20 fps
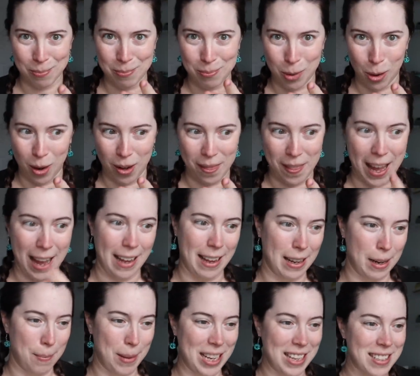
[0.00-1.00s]
More on that
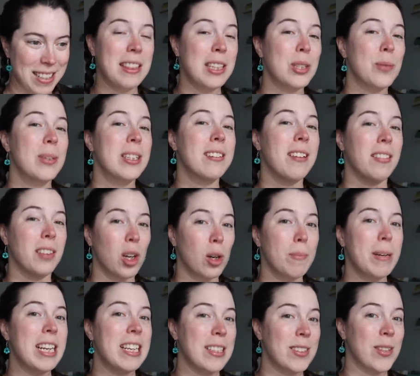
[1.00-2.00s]
in a bit. And this one's a little
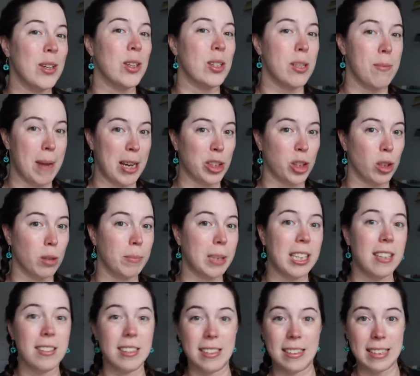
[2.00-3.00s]
bit easier to measure
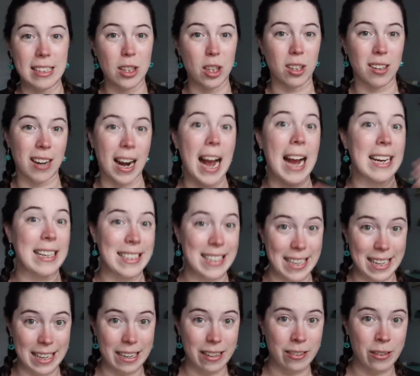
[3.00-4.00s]
because it's either I
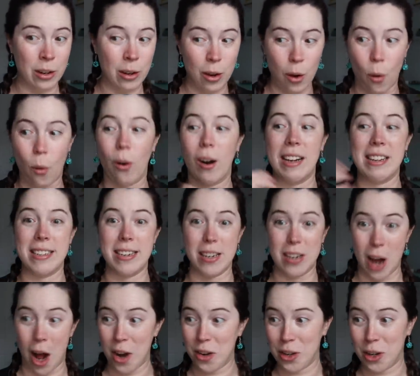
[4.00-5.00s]
did it or I did
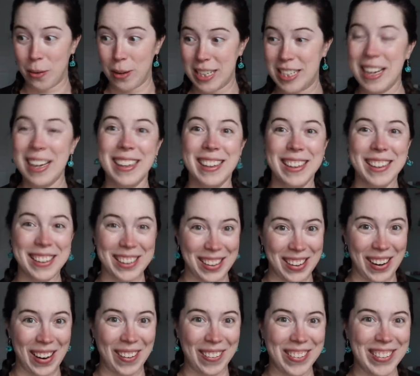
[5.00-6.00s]
not do it, you
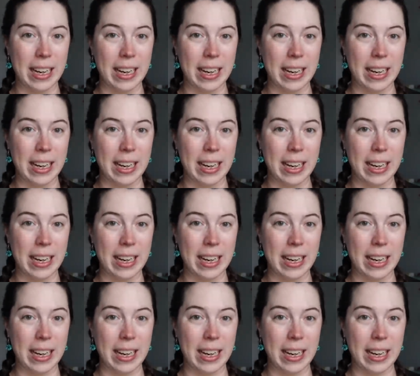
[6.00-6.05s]
know?